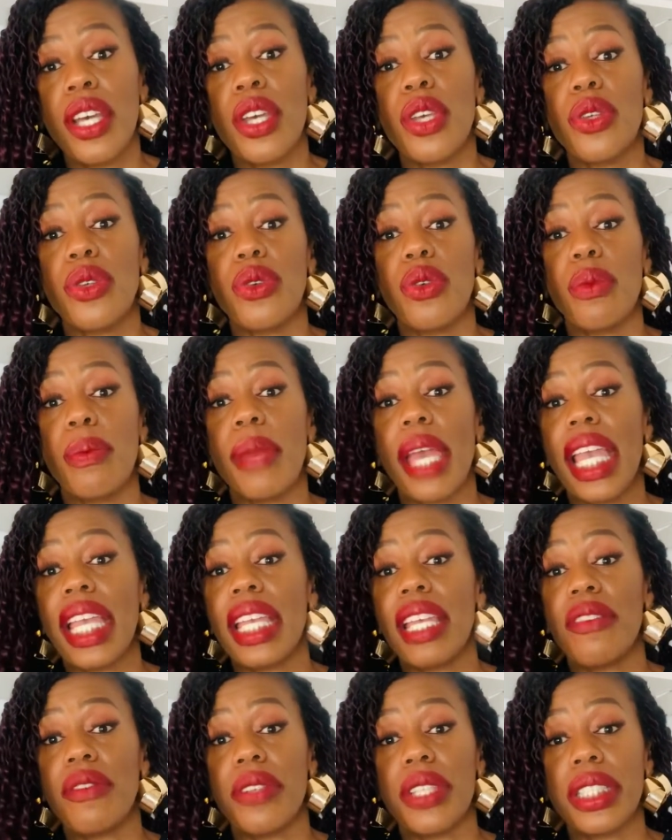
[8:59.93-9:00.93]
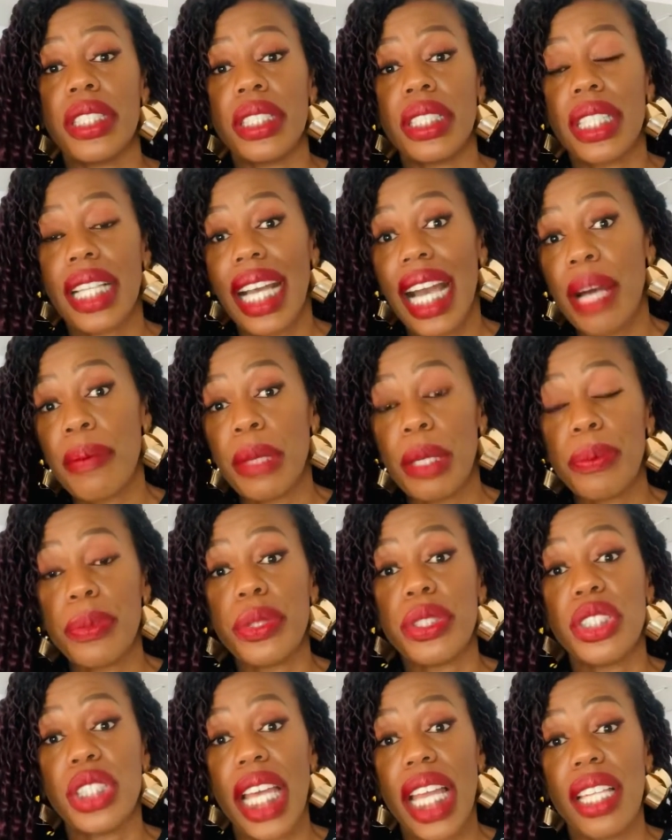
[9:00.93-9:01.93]
You may even come up with
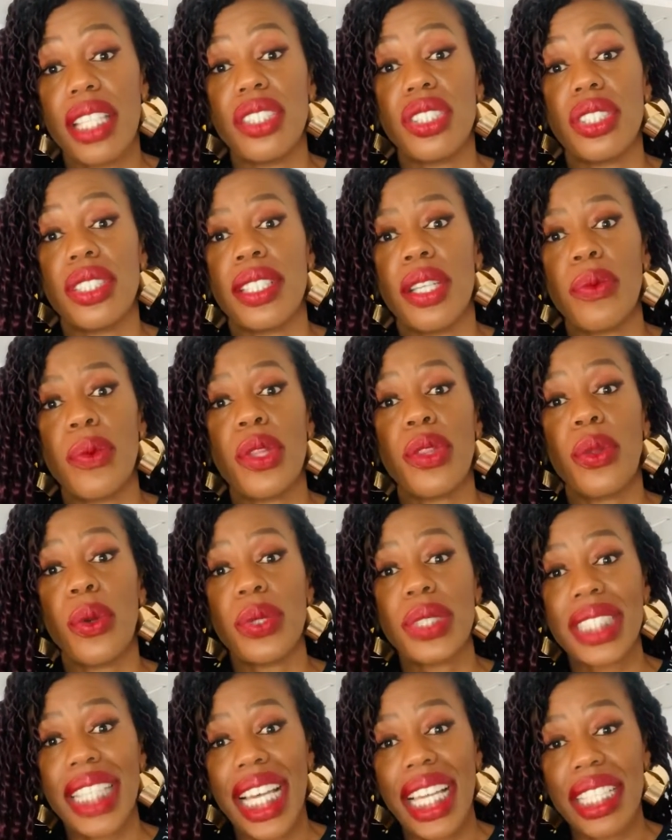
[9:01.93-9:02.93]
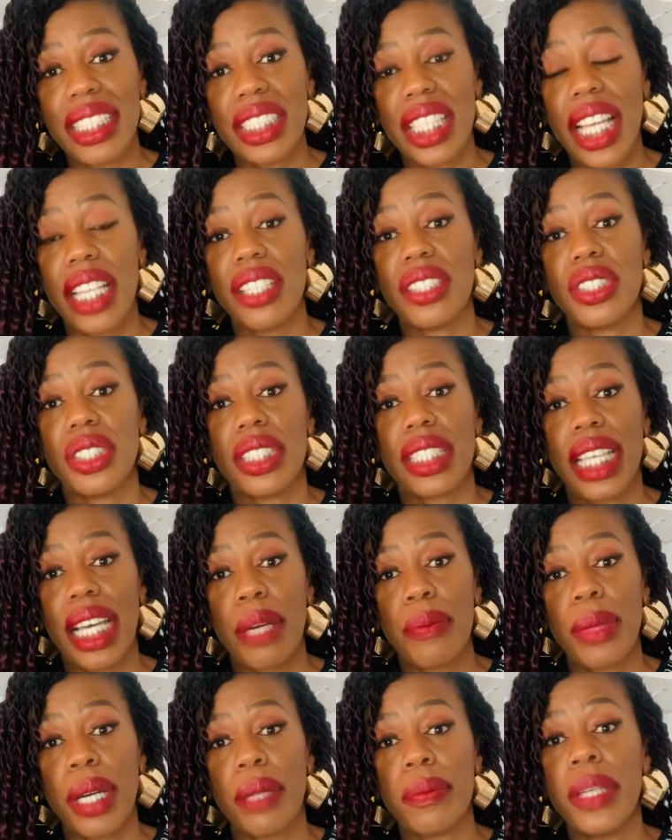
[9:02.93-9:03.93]
challenges, and when those challenges
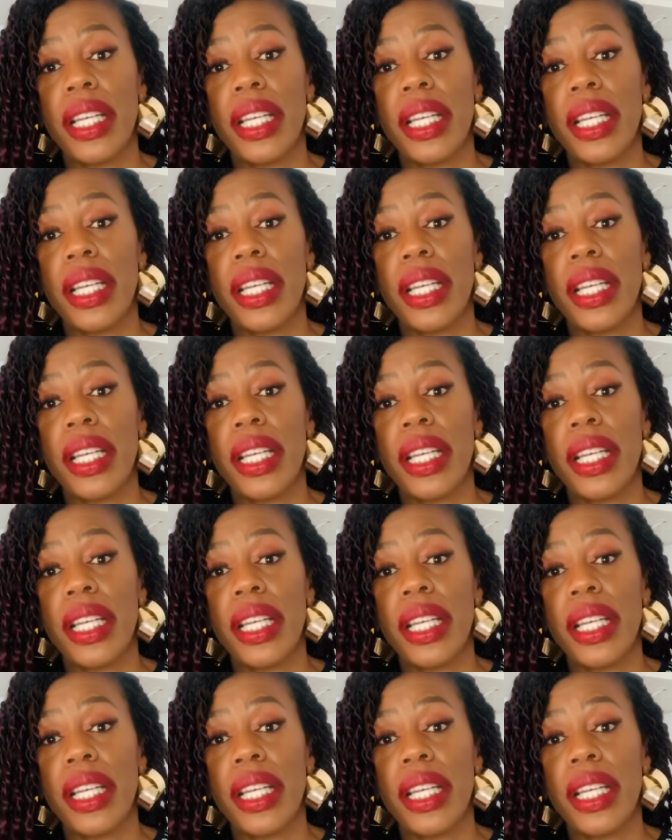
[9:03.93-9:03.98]
come up,